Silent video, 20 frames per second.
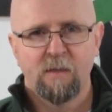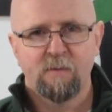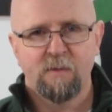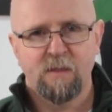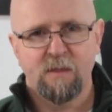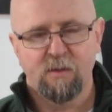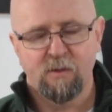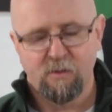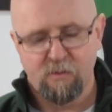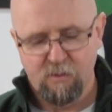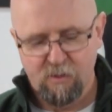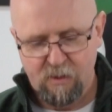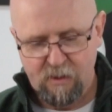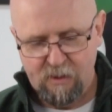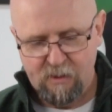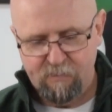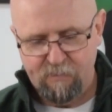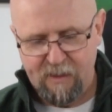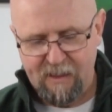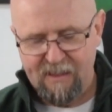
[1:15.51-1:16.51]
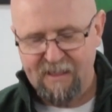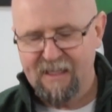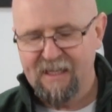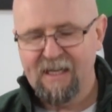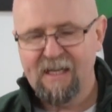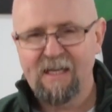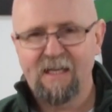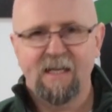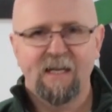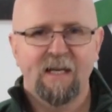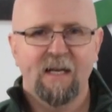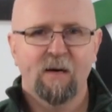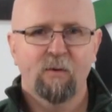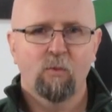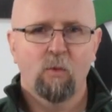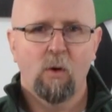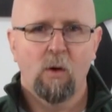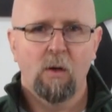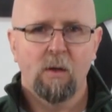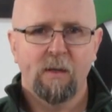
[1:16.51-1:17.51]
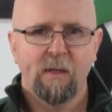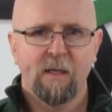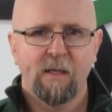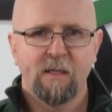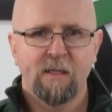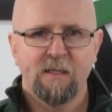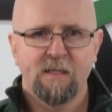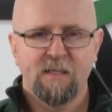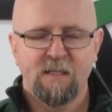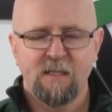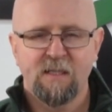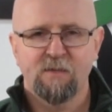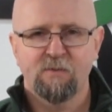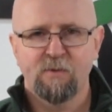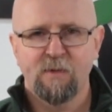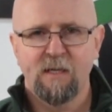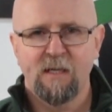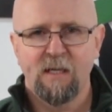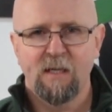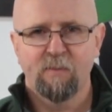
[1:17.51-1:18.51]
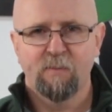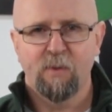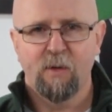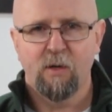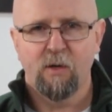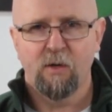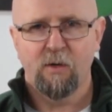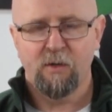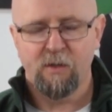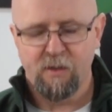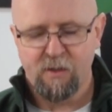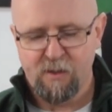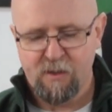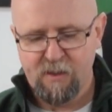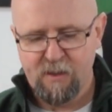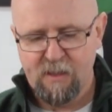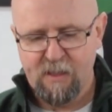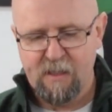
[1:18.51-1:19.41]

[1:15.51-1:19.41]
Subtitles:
So maintaining that wall thickness is really important,